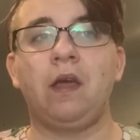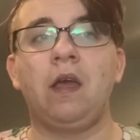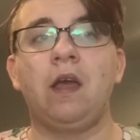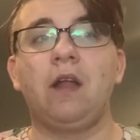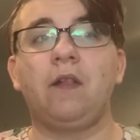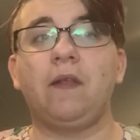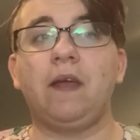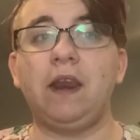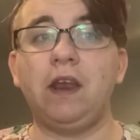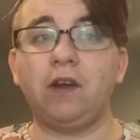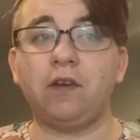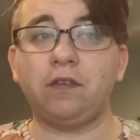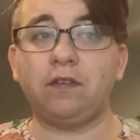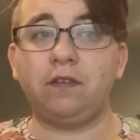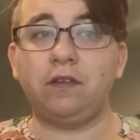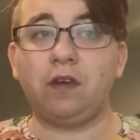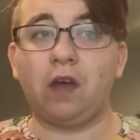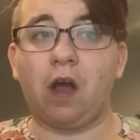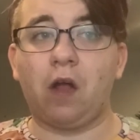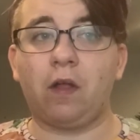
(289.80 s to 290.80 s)
Lady
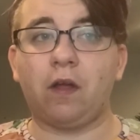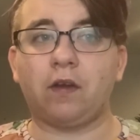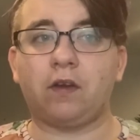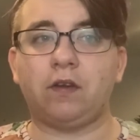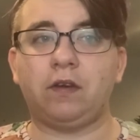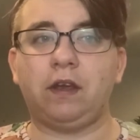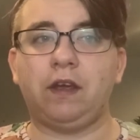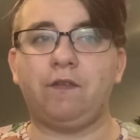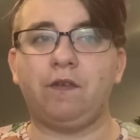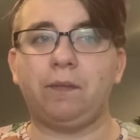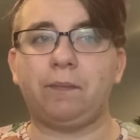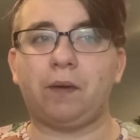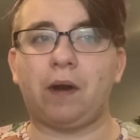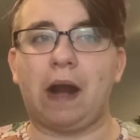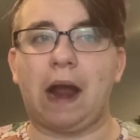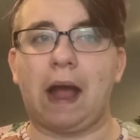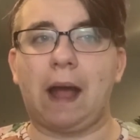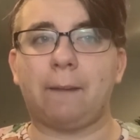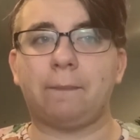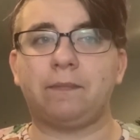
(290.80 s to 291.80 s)
Christiala could even
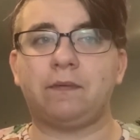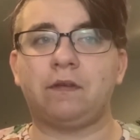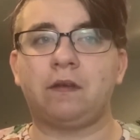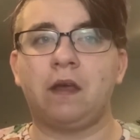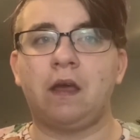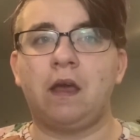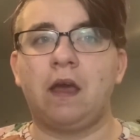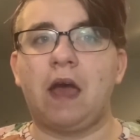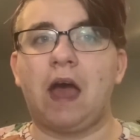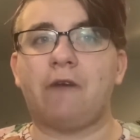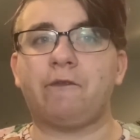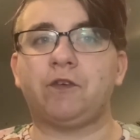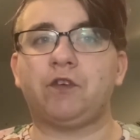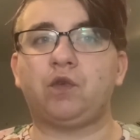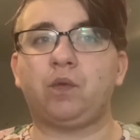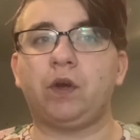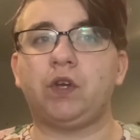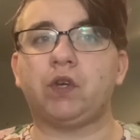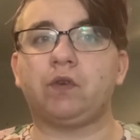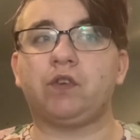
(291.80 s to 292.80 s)
perhaps have a
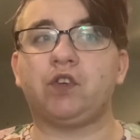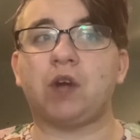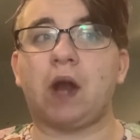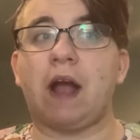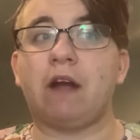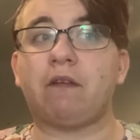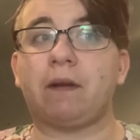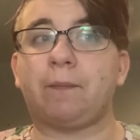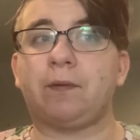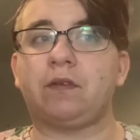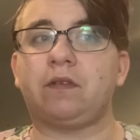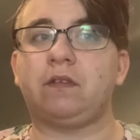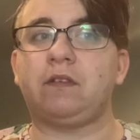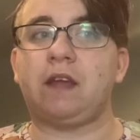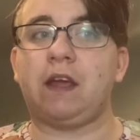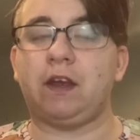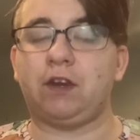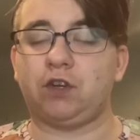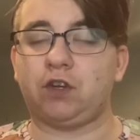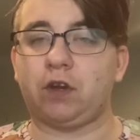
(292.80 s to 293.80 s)
twinge of drag
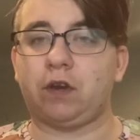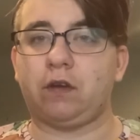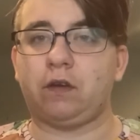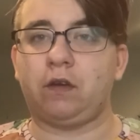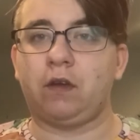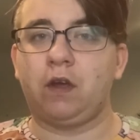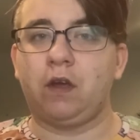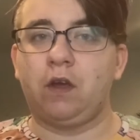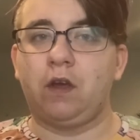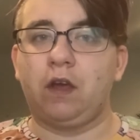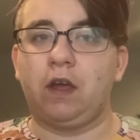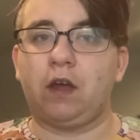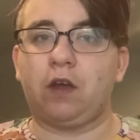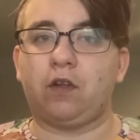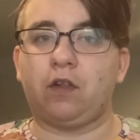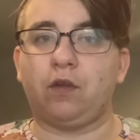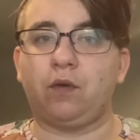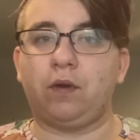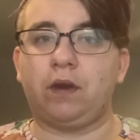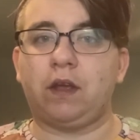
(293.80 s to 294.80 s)
representation
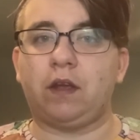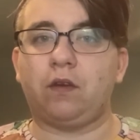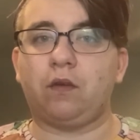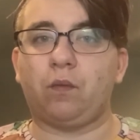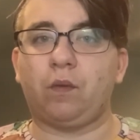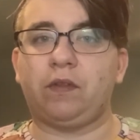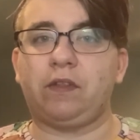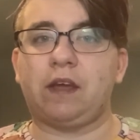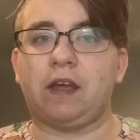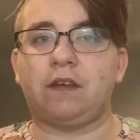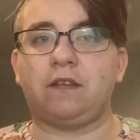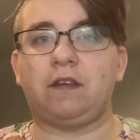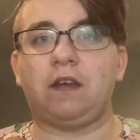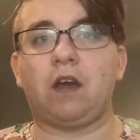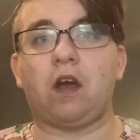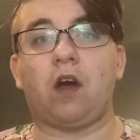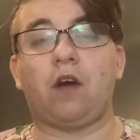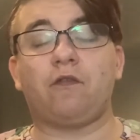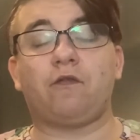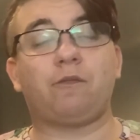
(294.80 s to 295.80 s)
included, with the
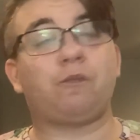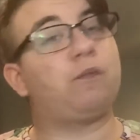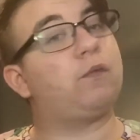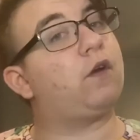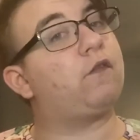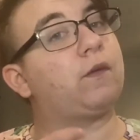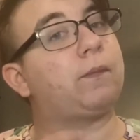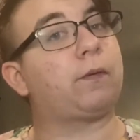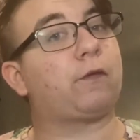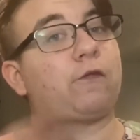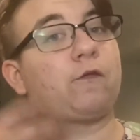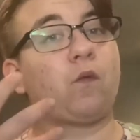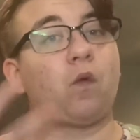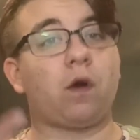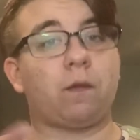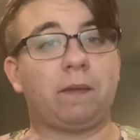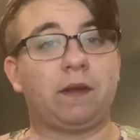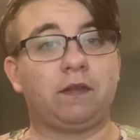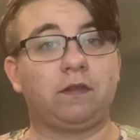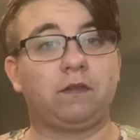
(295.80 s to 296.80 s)
idea of a
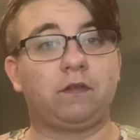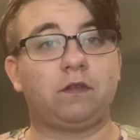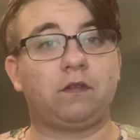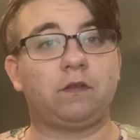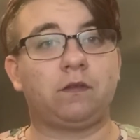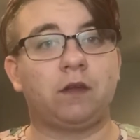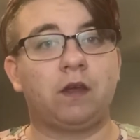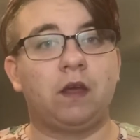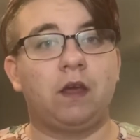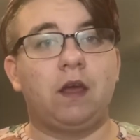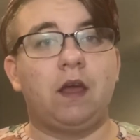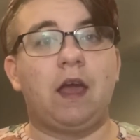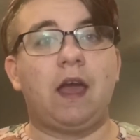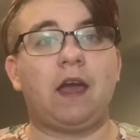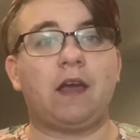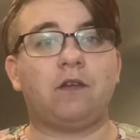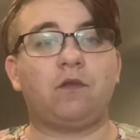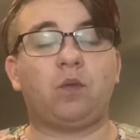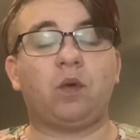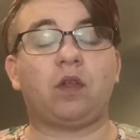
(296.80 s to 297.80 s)
performance,
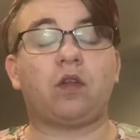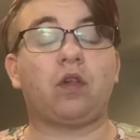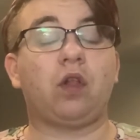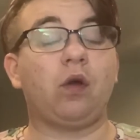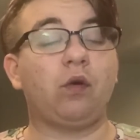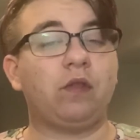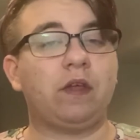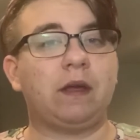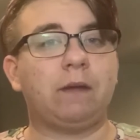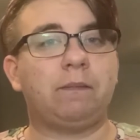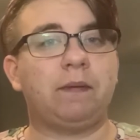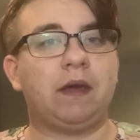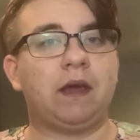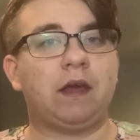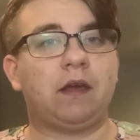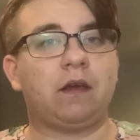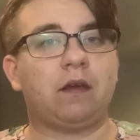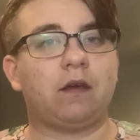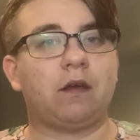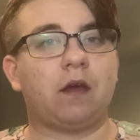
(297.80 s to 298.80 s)
and with clothing
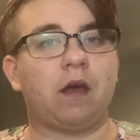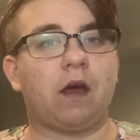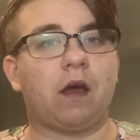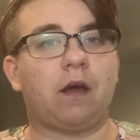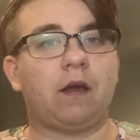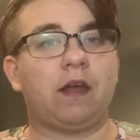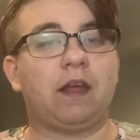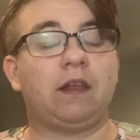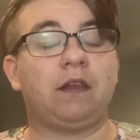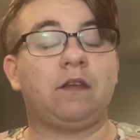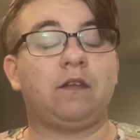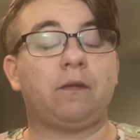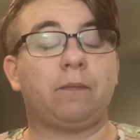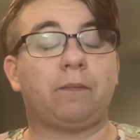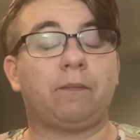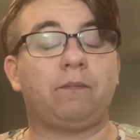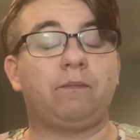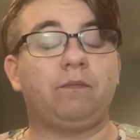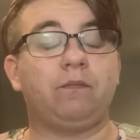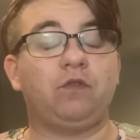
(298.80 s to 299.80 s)
being, and
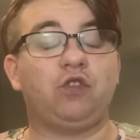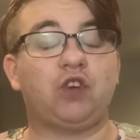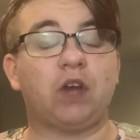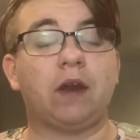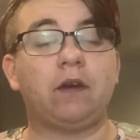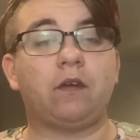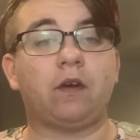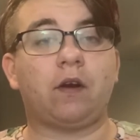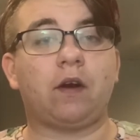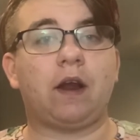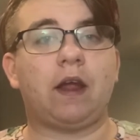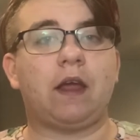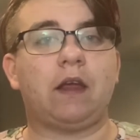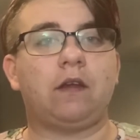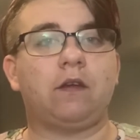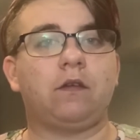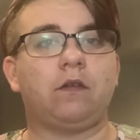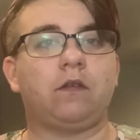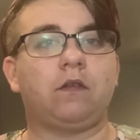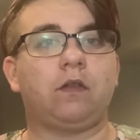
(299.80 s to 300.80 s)
gender
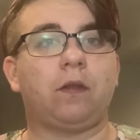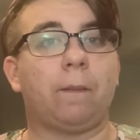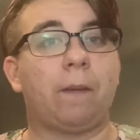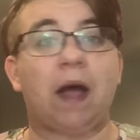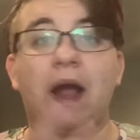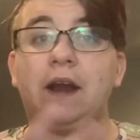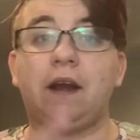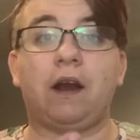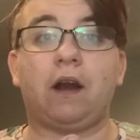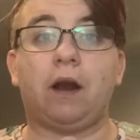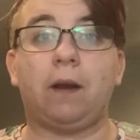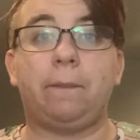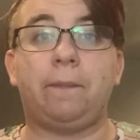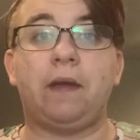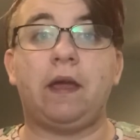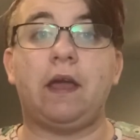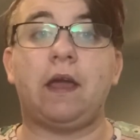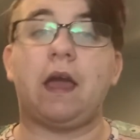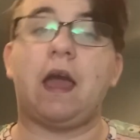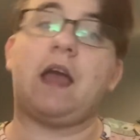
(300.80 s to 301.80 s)
and the binary
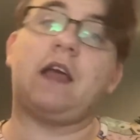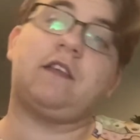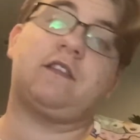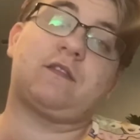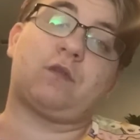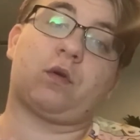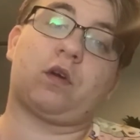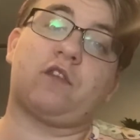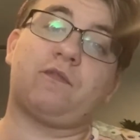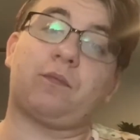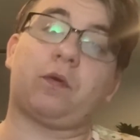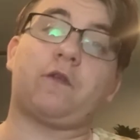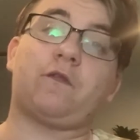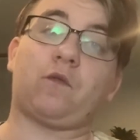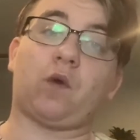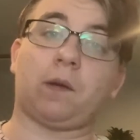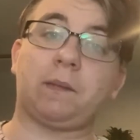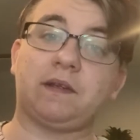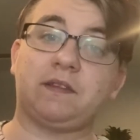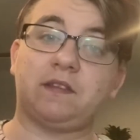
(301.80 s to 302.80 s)
being a sort of
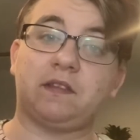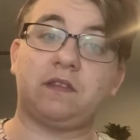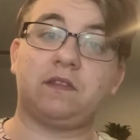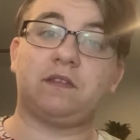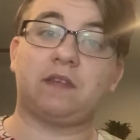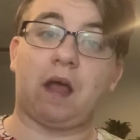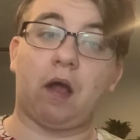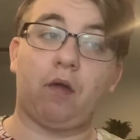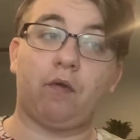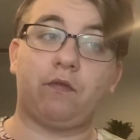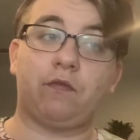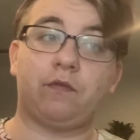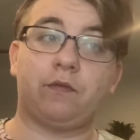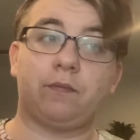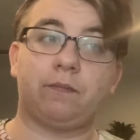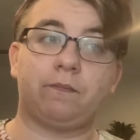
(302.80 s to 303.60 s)
performance itself.